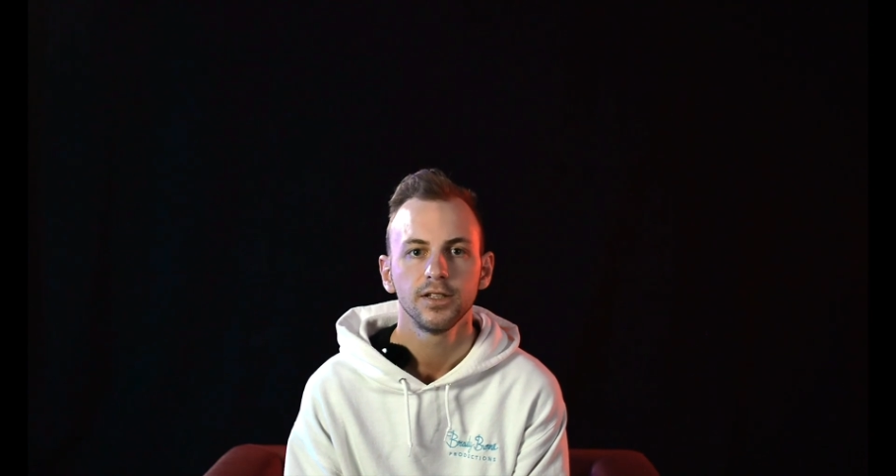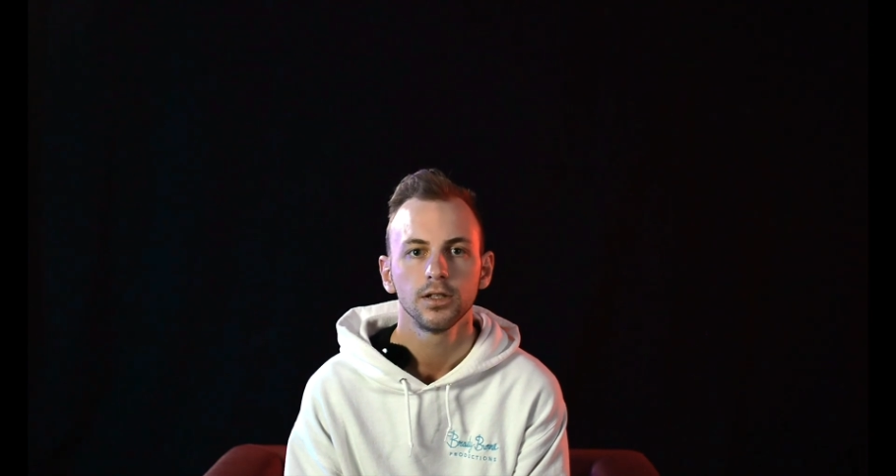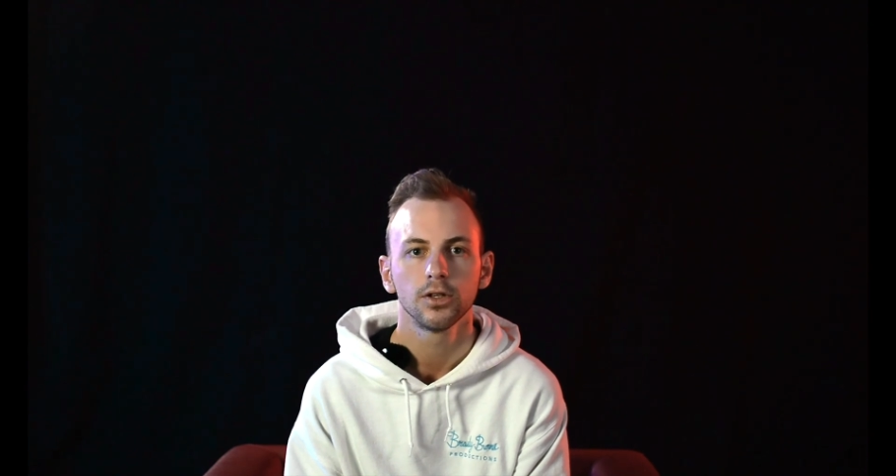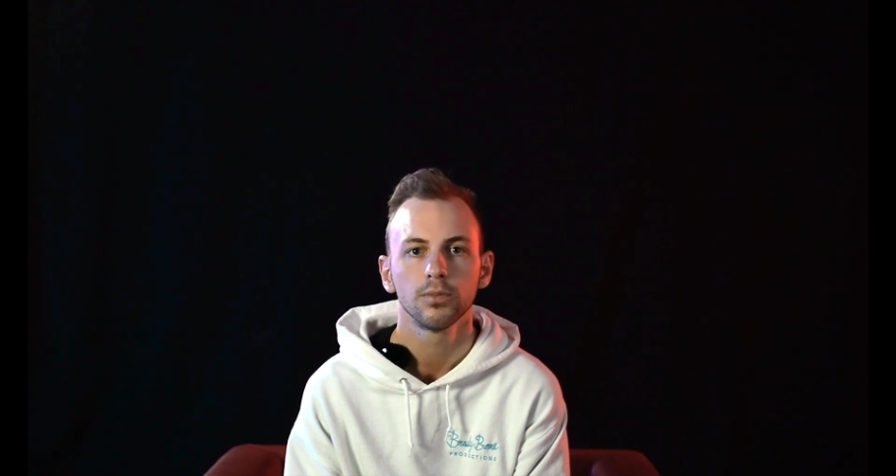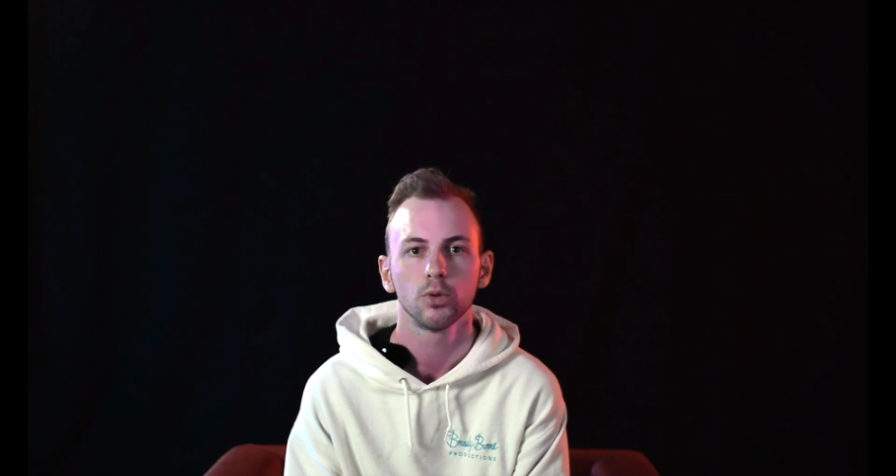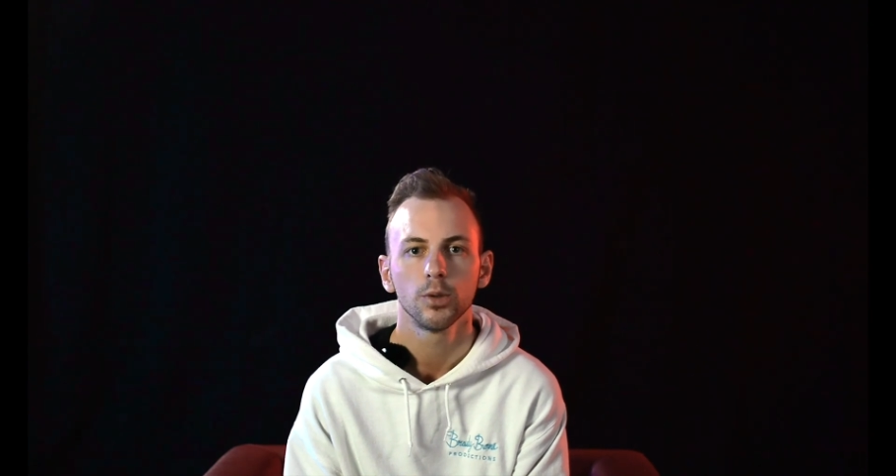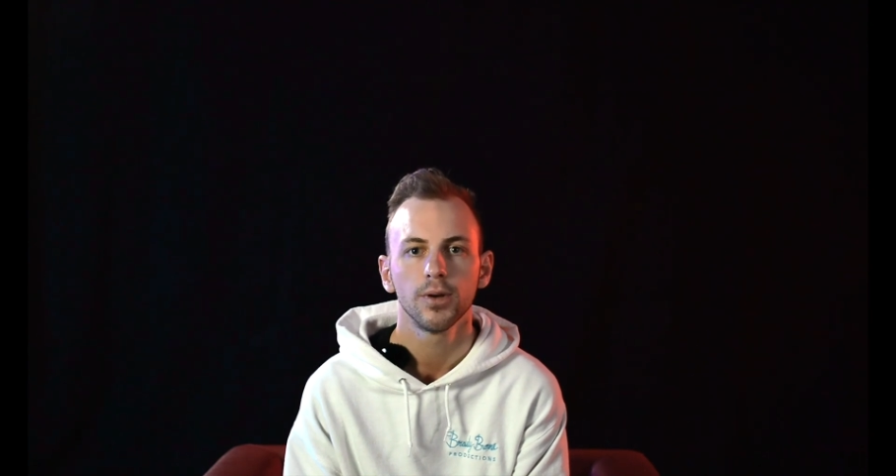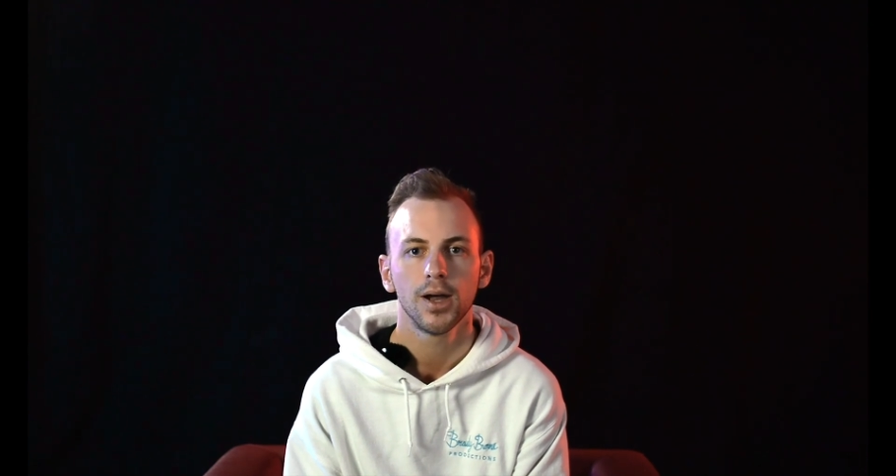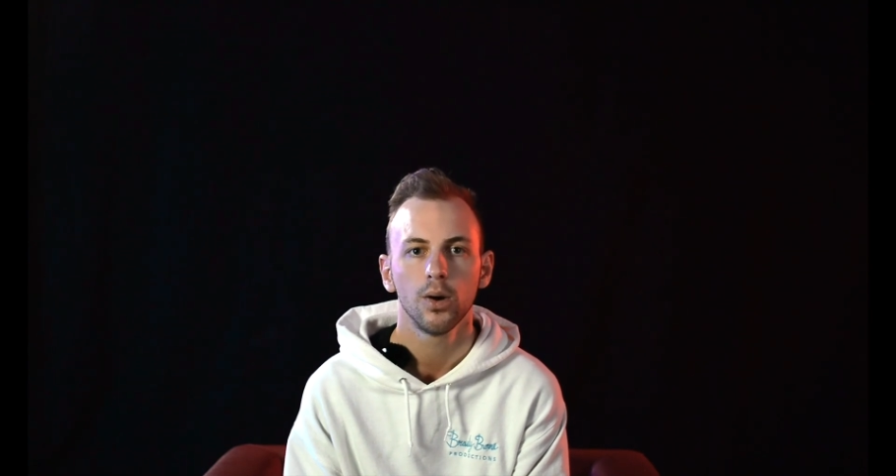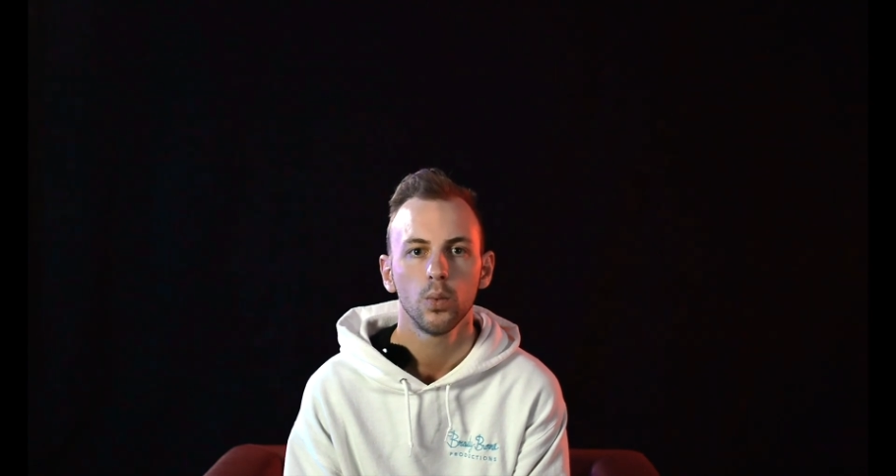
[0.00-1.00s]
to learn more
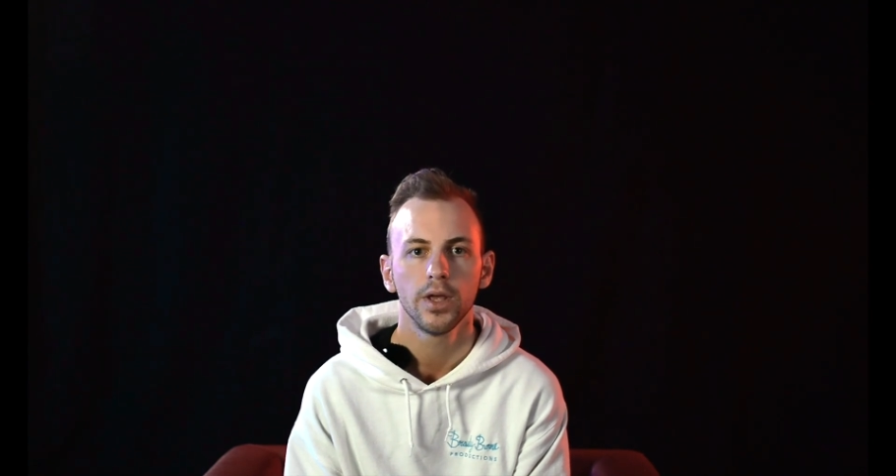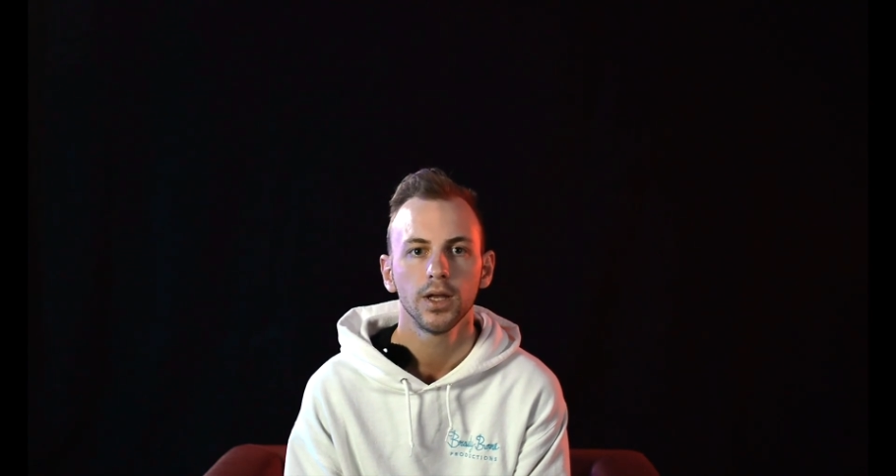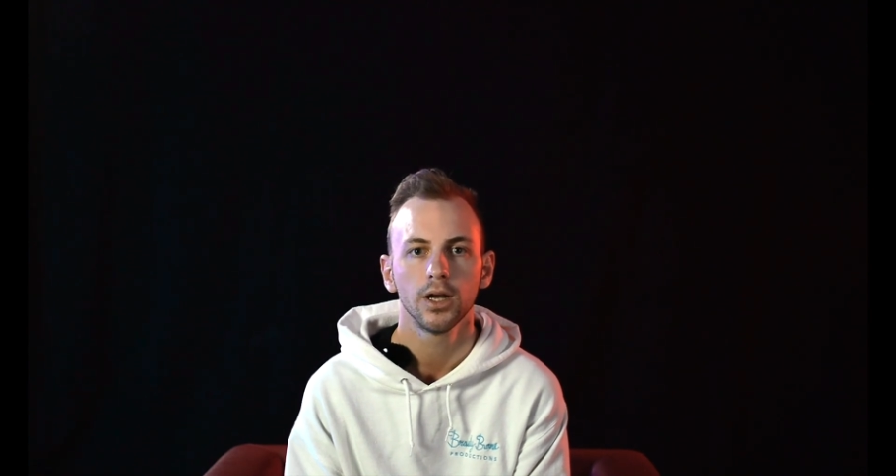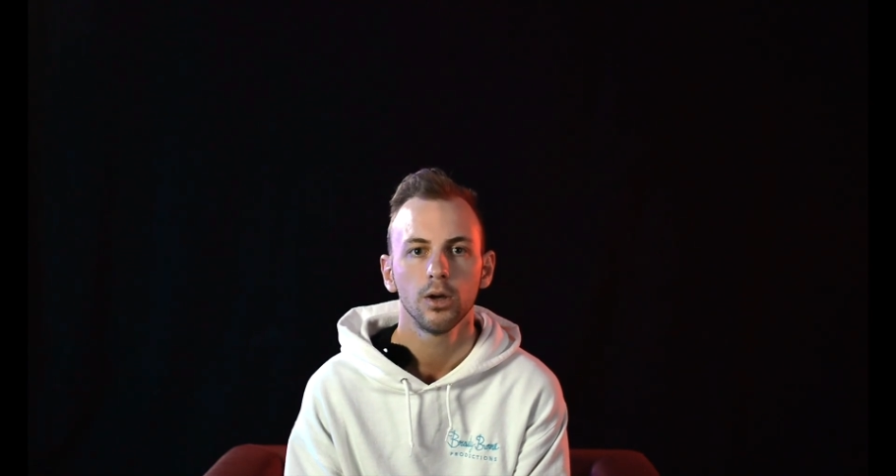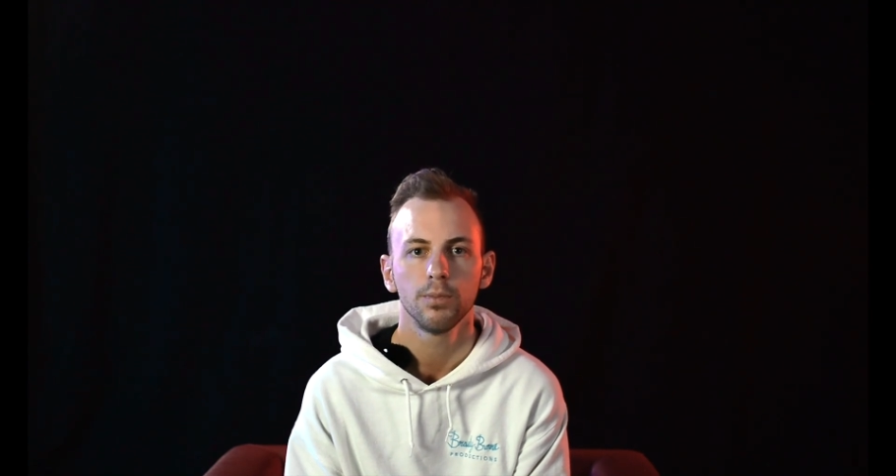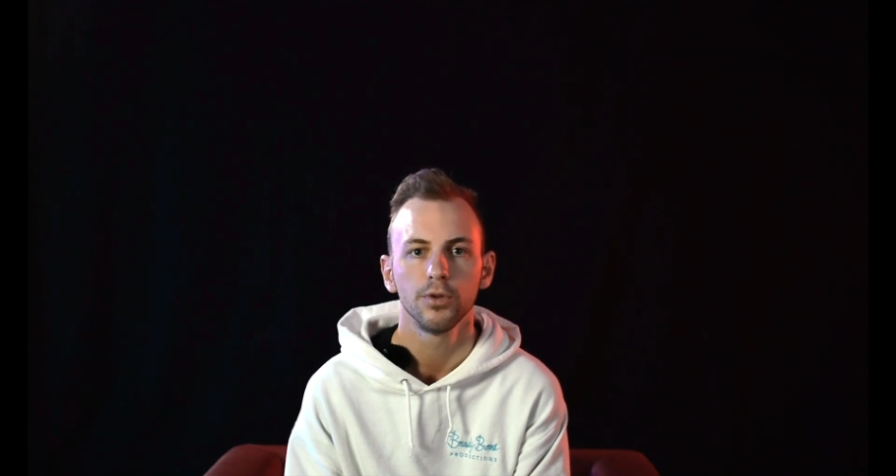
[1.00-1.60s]
about how we can help